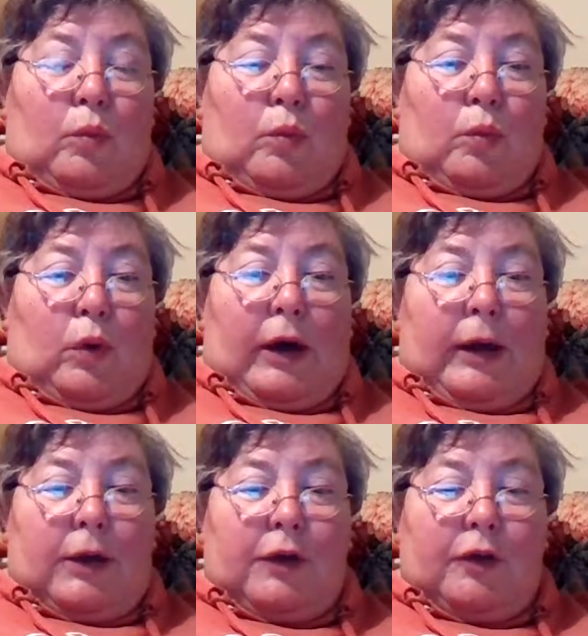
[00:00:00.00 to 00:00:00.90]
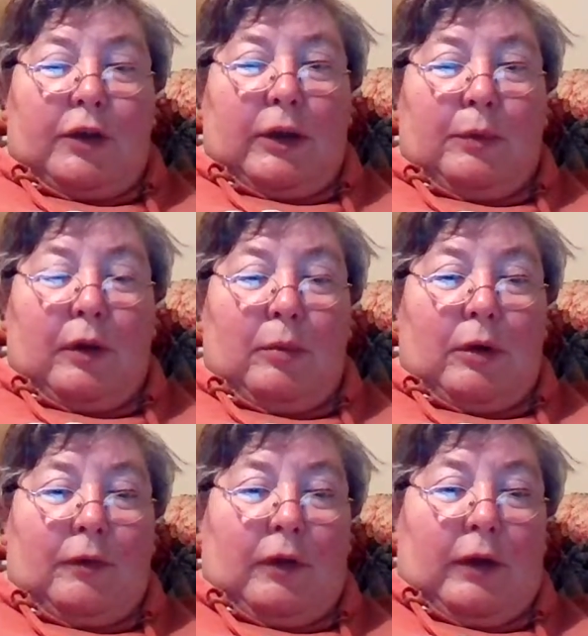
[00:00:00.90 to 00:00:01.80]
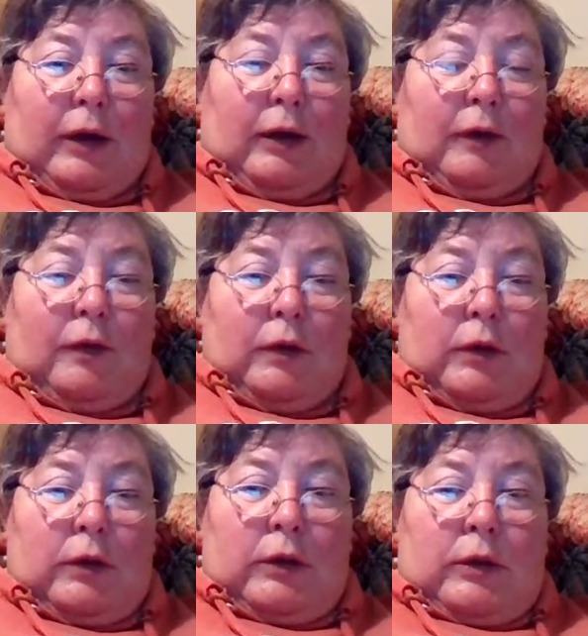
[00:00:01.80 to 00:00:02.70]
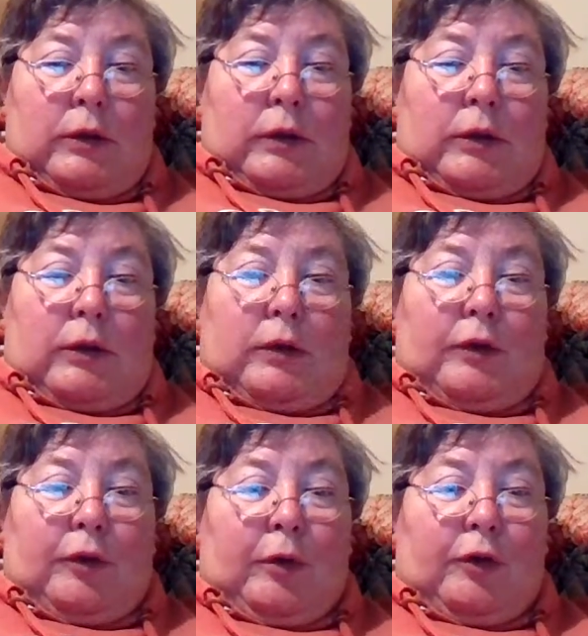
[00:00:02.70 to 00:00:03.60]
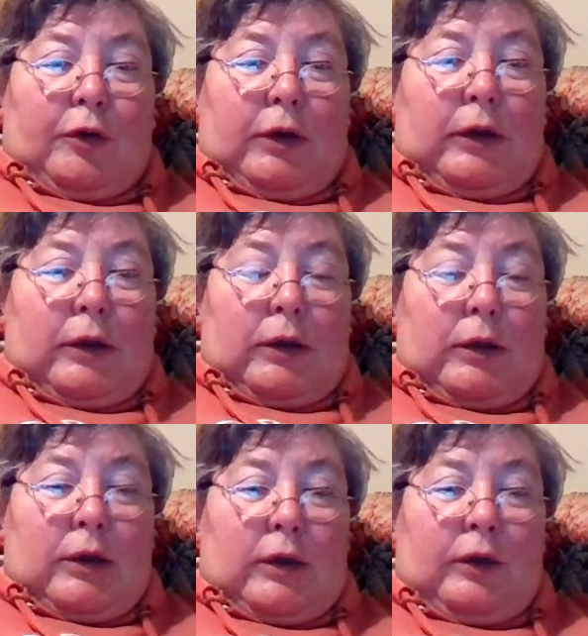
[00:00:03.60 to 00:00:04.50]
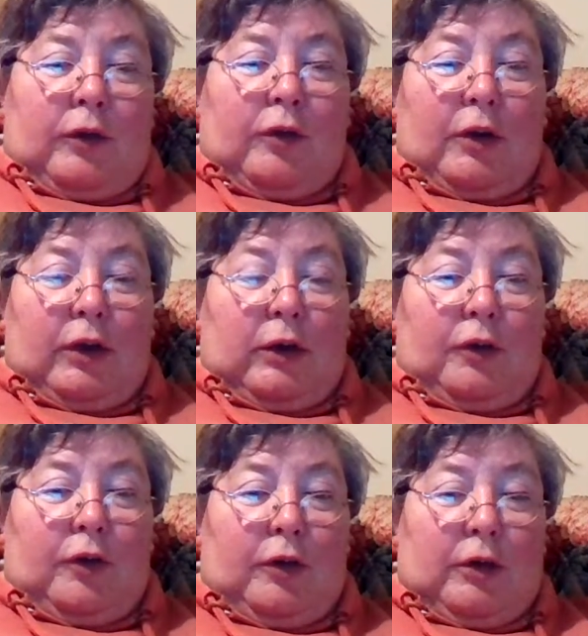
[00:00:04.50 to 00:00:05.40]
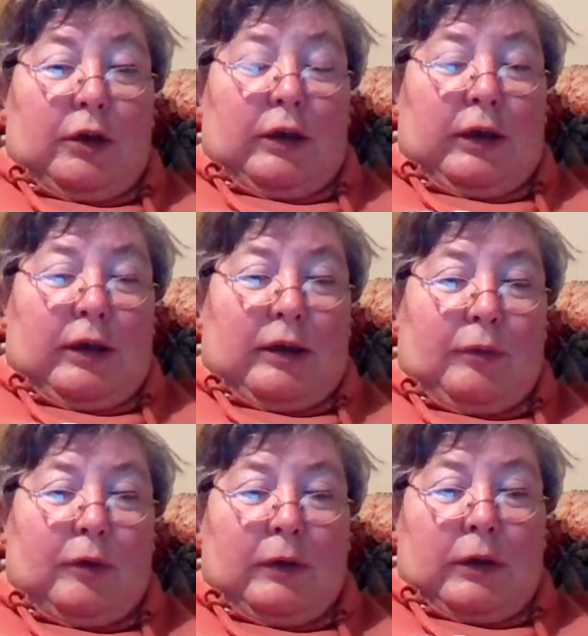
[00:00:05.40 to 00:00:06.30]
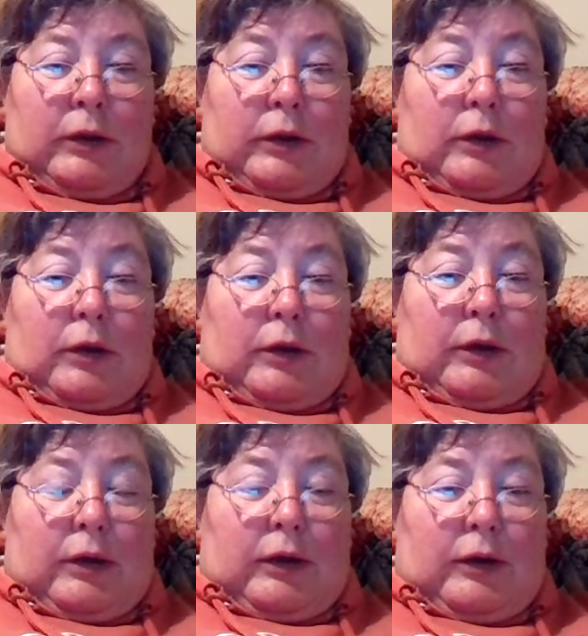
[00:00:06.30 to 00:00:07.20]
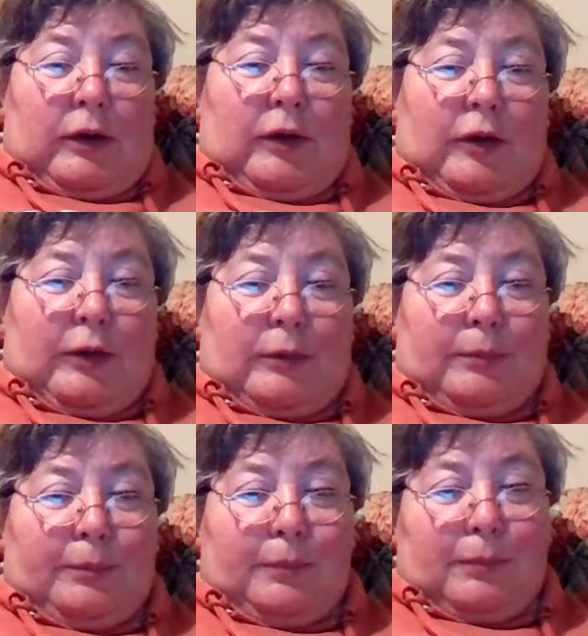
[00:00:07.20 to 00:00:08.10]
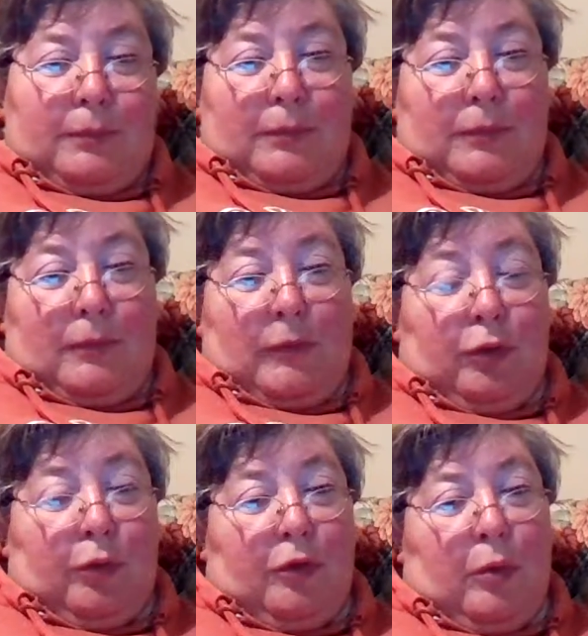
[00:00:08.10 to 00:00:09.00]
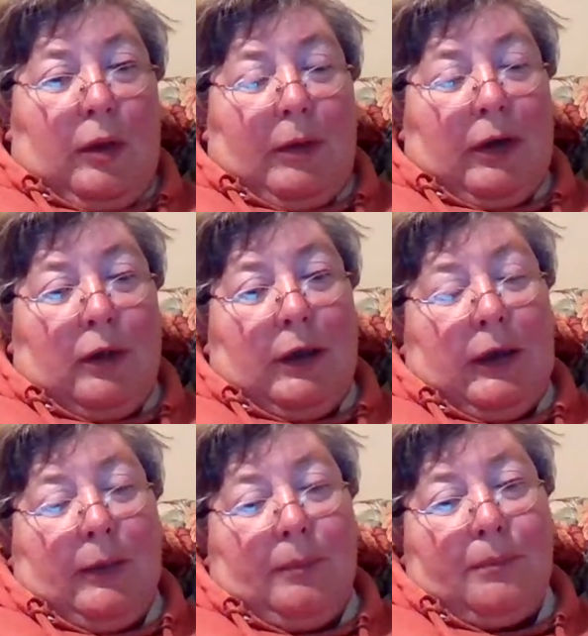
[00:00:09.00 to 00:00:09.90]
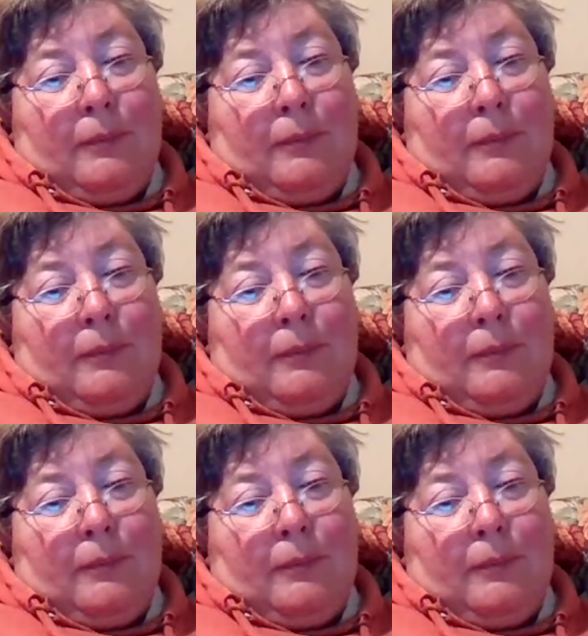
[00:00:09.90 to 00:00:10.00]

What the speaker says: Why she stayed with him after that is a mystery, unless I consider, and I have in detail, this was way back at the beginning,